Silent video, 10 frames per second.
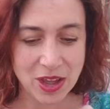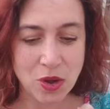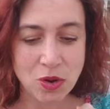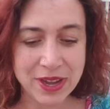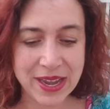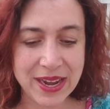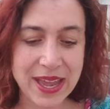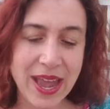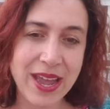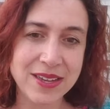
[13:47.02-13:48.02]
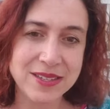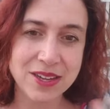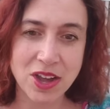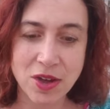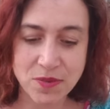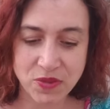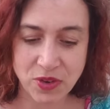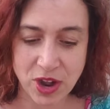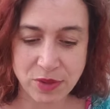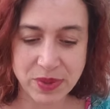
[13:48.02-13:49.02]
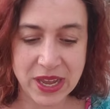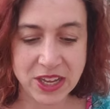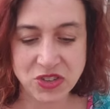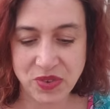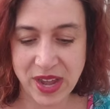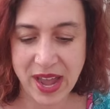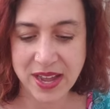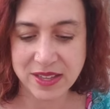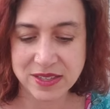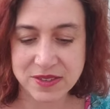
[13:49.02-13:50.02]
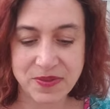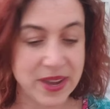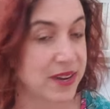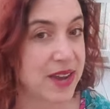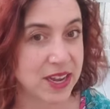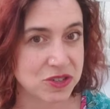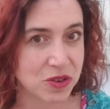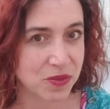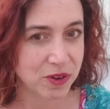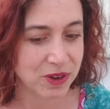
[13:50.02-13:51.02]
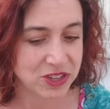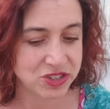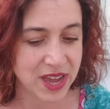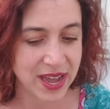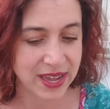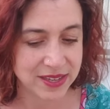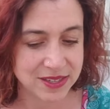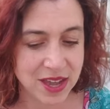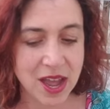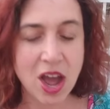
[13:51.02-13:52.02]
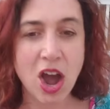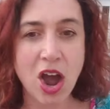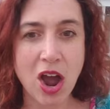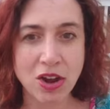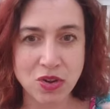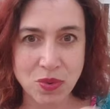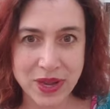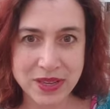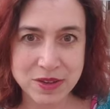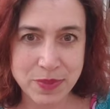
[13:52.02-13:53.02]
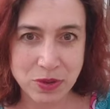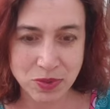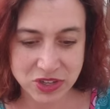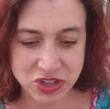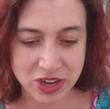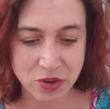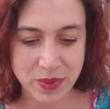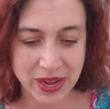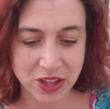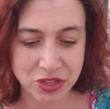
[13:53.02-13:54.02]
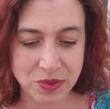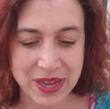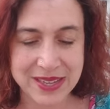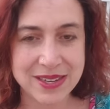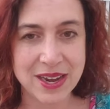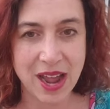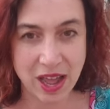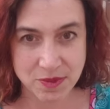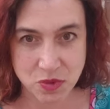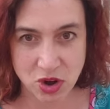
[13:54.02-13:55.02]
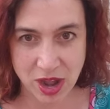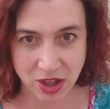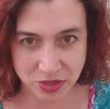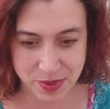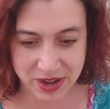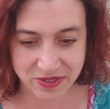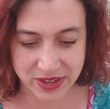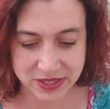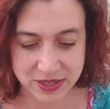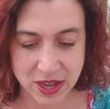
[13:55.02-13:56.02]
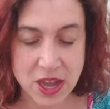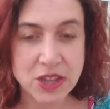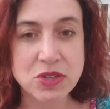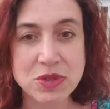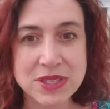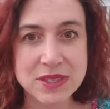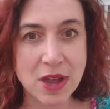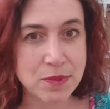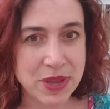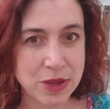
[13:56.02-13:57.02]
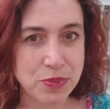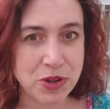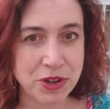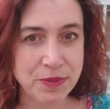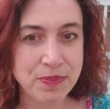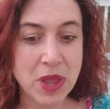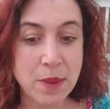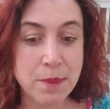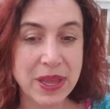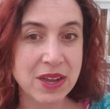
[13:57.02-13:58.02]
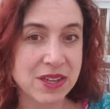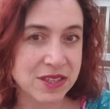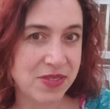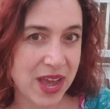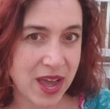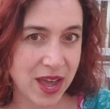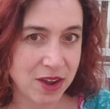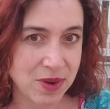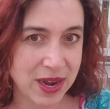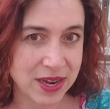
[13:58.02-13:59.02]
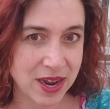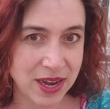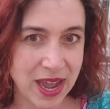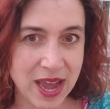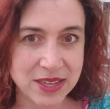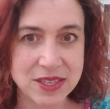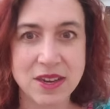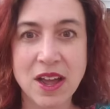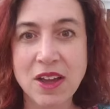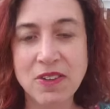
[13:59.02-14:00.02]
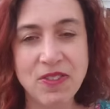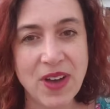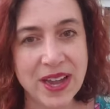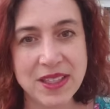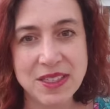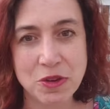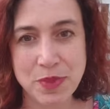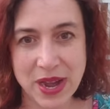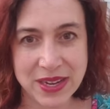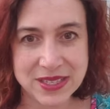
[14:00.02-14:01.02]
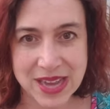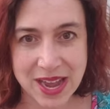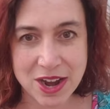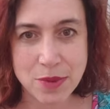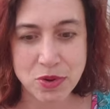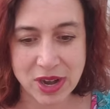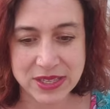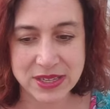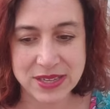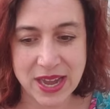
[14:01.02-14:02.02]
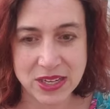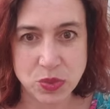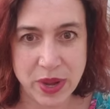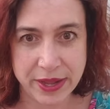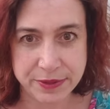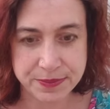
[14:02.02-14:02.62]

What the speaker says: Organic eggs that come from cage-free hens fed a natural free-range diet are going to be rich in omega-3s and have more health benefits. So some people, because of that high arachidonic acid, find that their bodies cannot process eggs well.